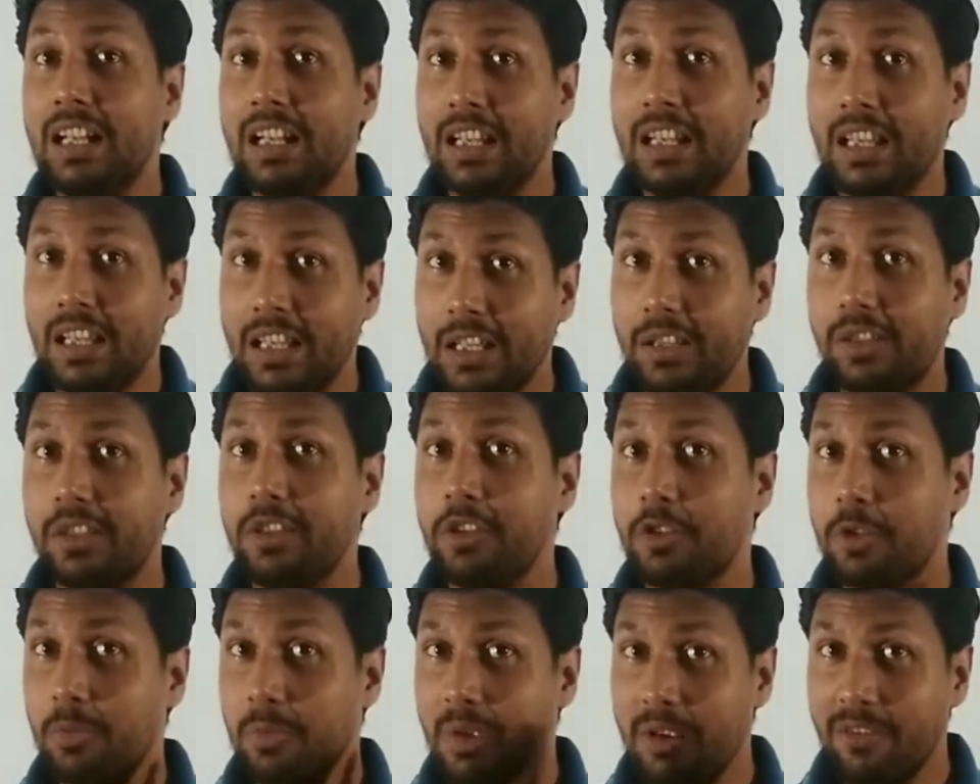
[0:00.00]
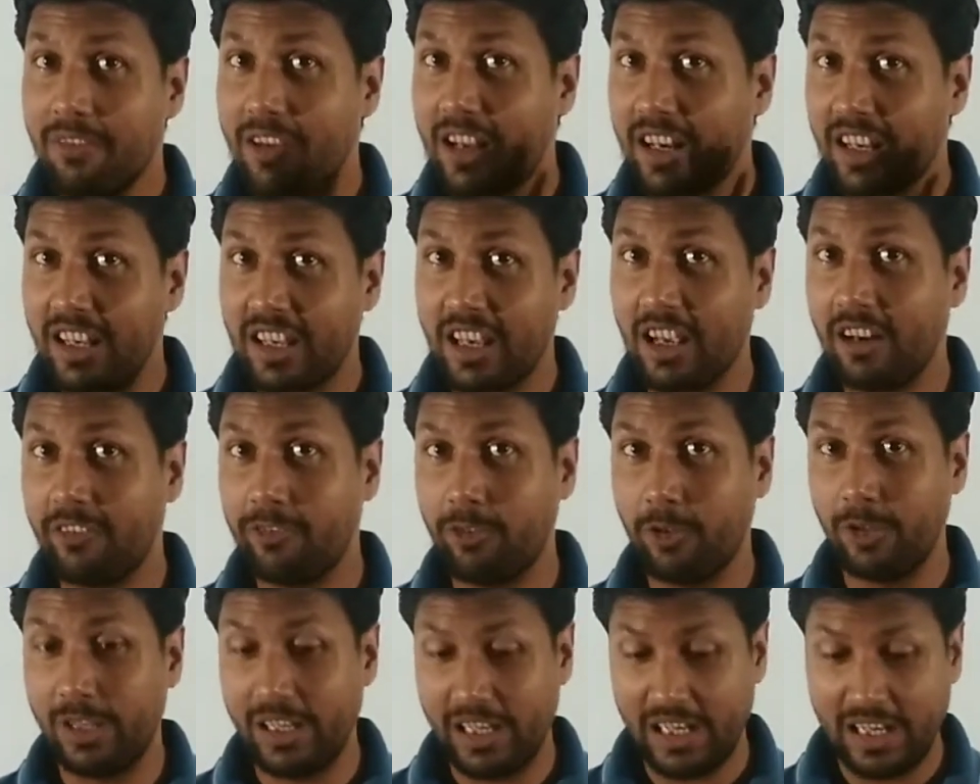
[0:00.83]
listen to me very
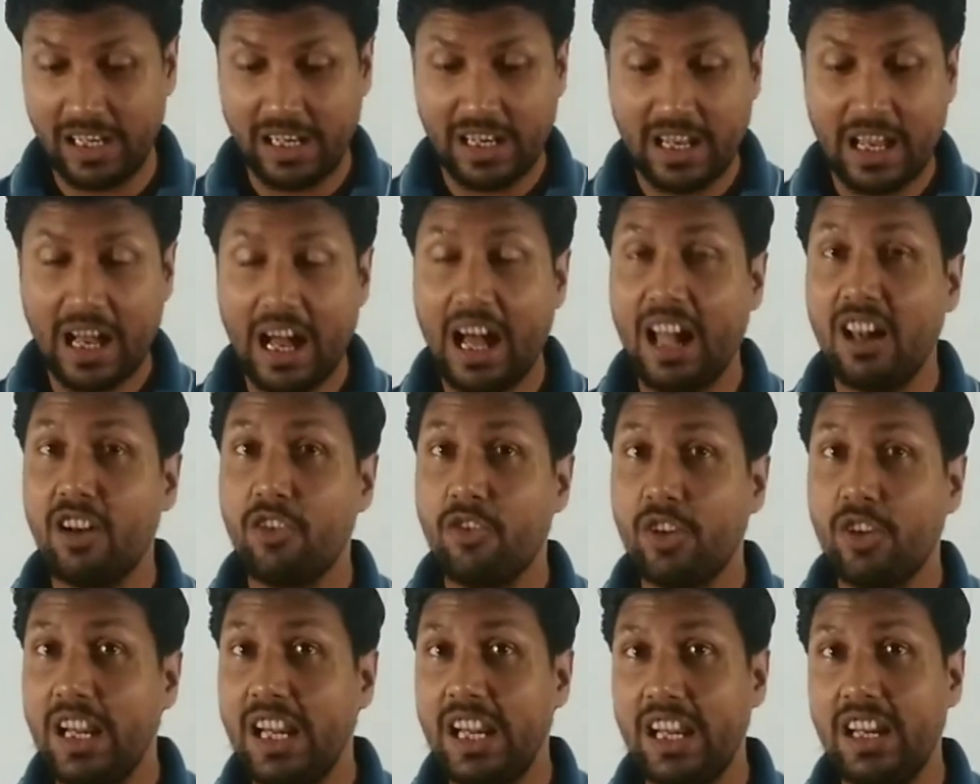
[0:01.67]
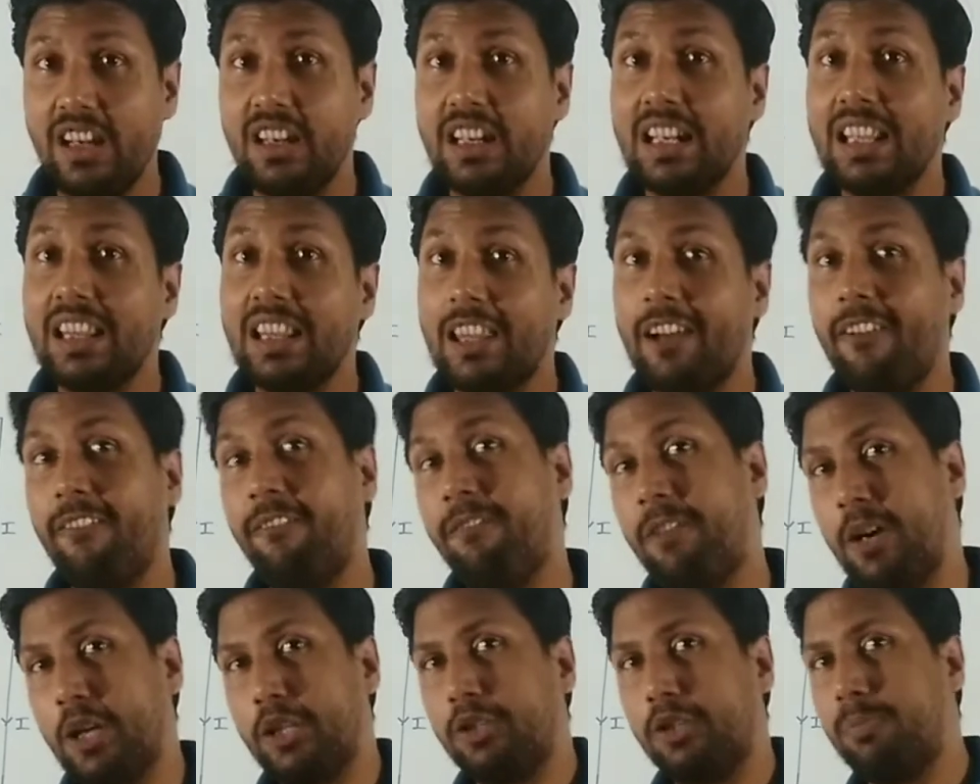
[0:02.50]
carefully. I'll read the
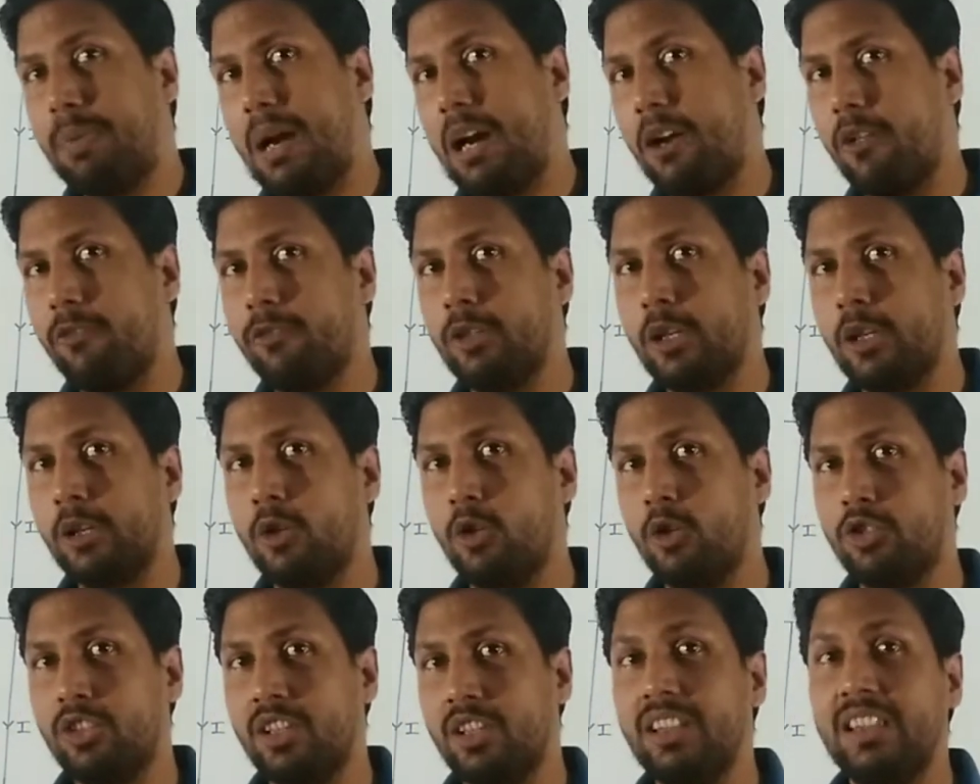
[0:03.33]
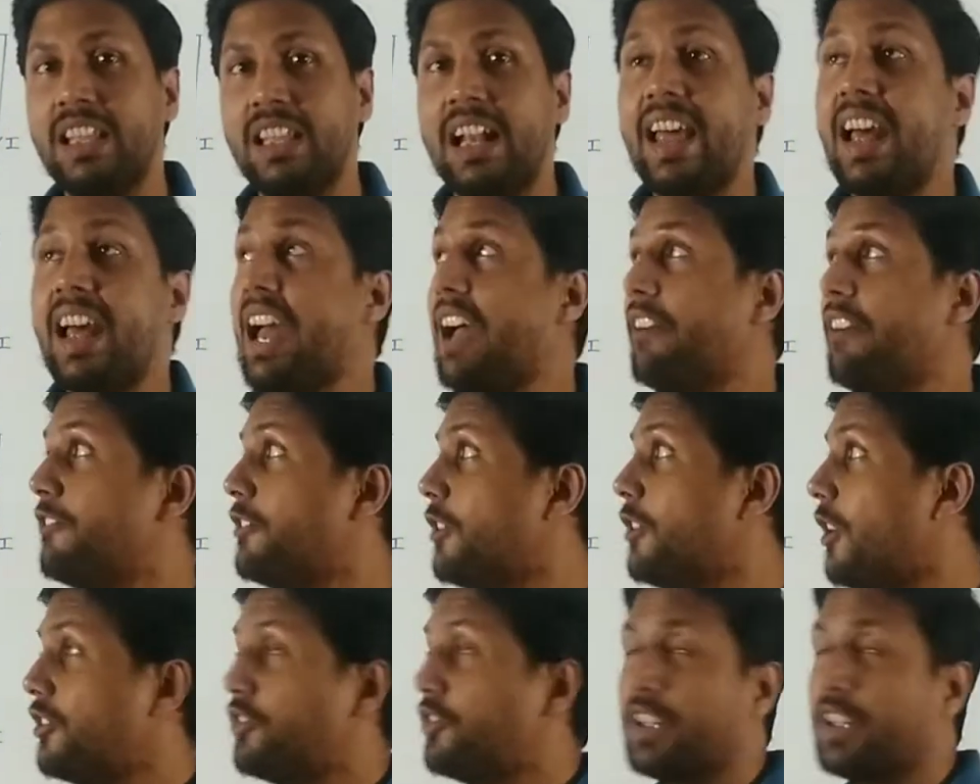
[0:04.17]
first part of the question that I have
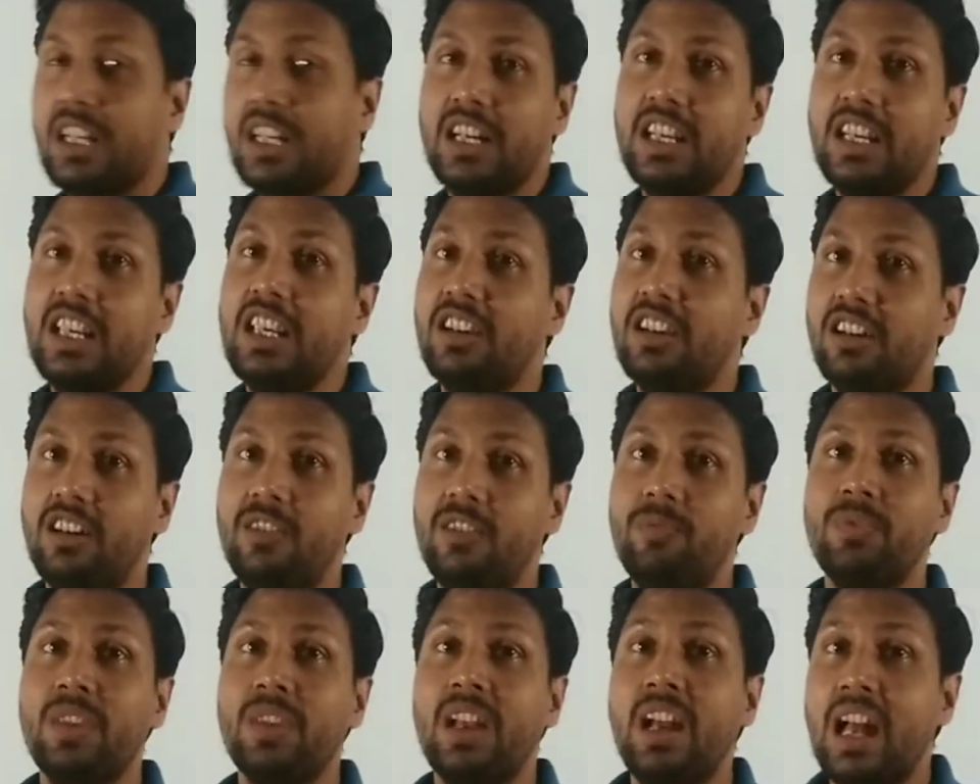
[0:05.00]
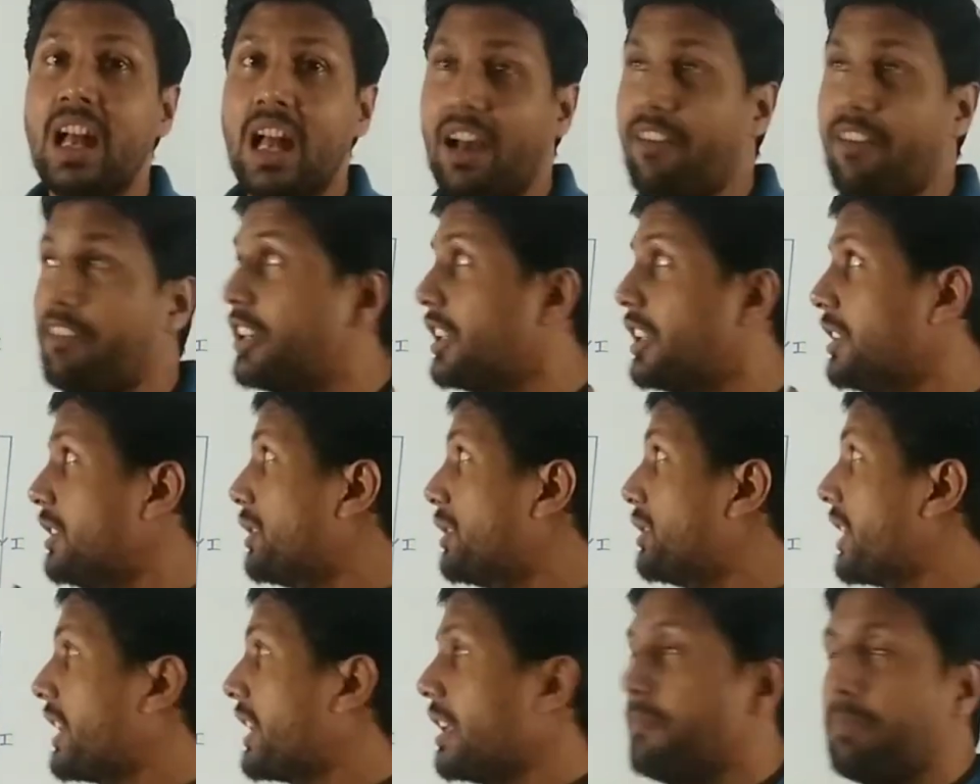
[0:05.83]
not written here. I've written the
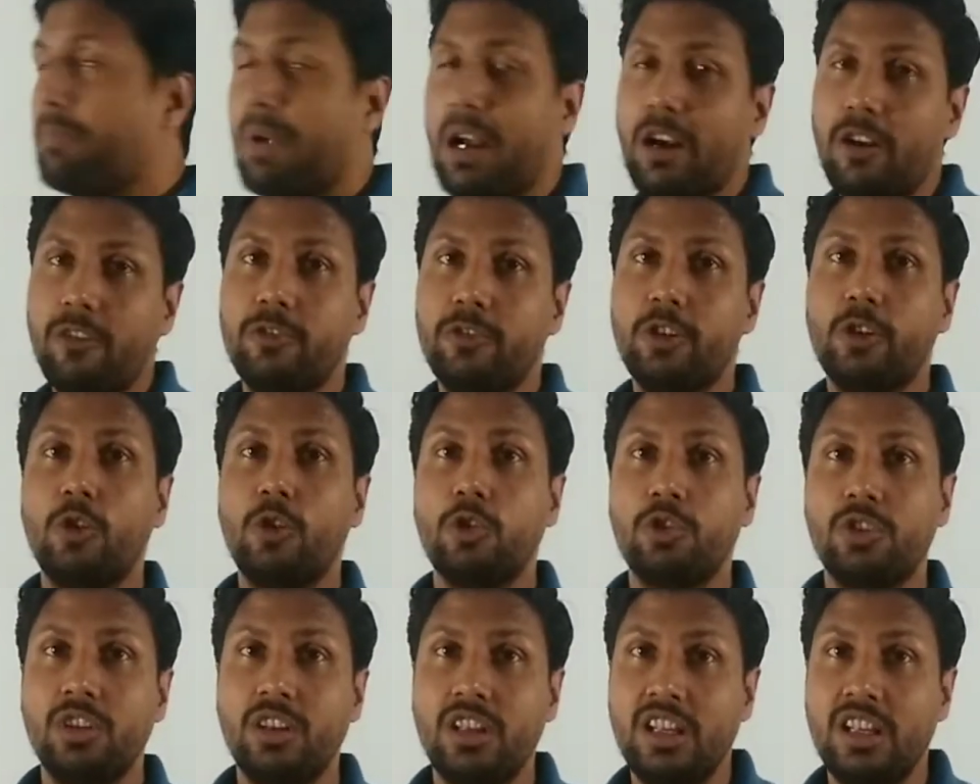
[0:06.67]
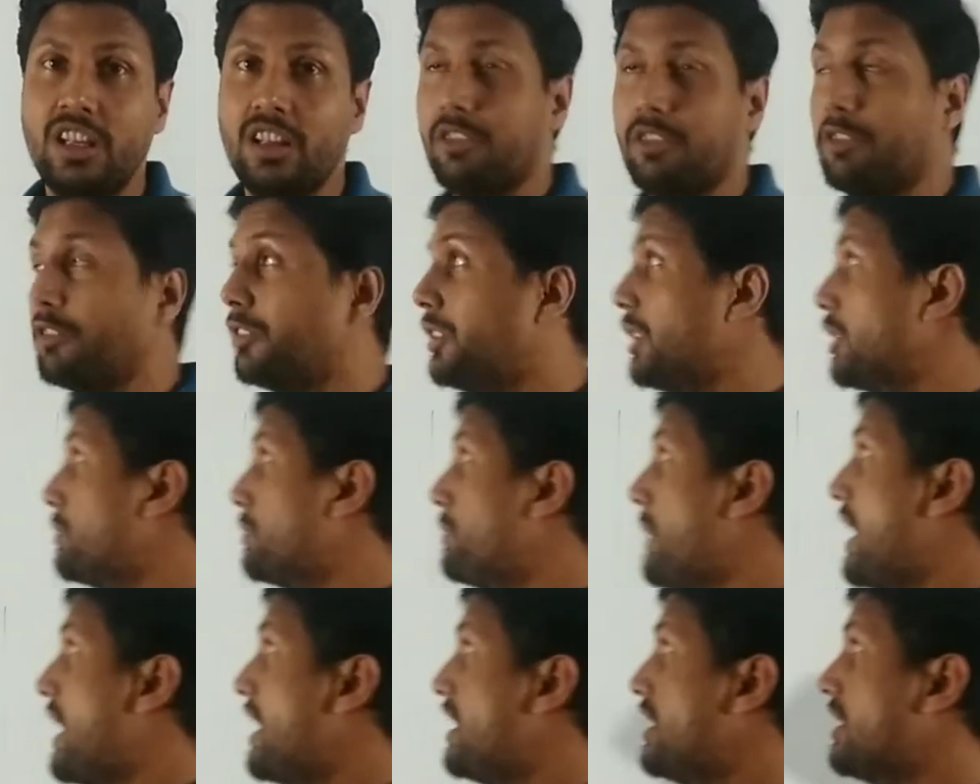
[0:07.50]
second part of the question here. So this
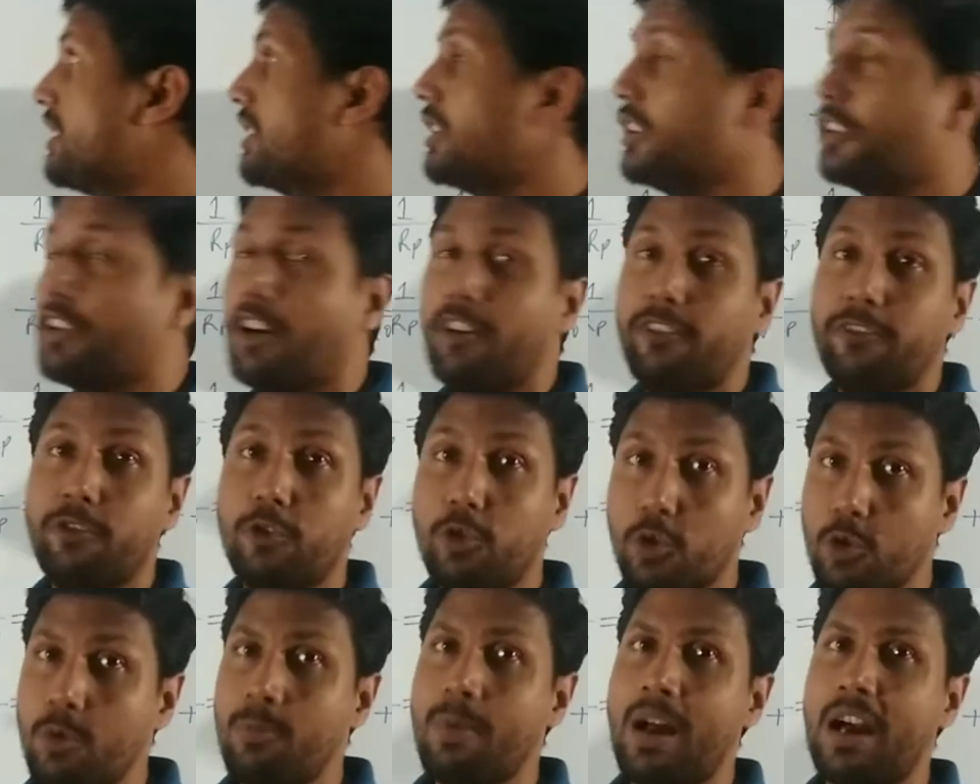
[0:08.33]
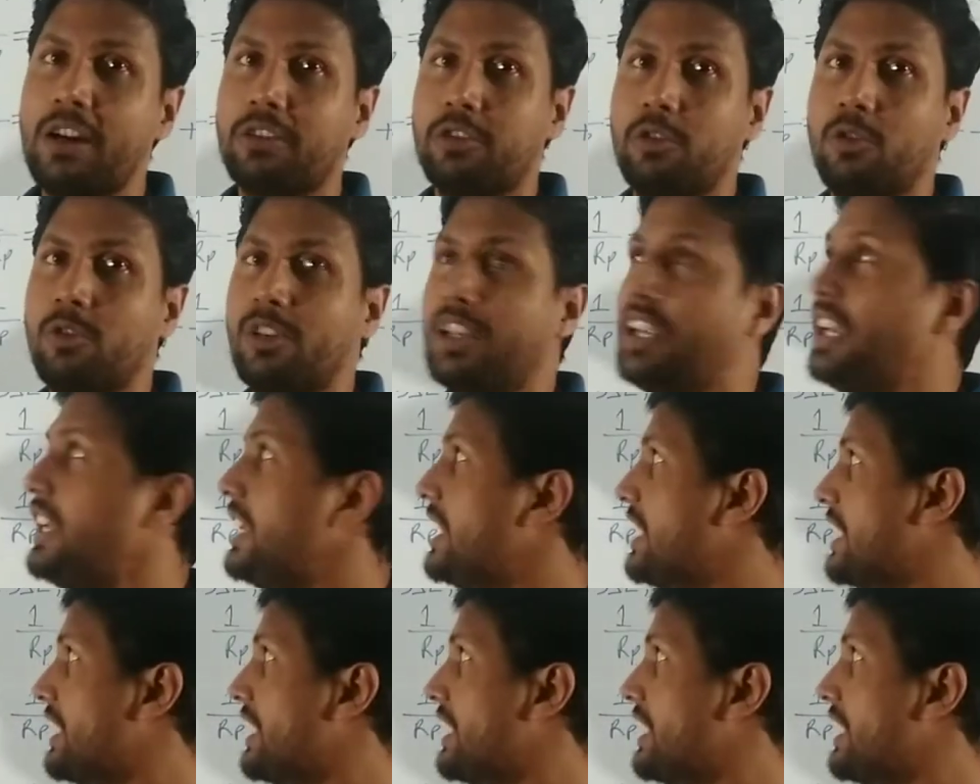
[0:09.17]
part is of 2 marks only.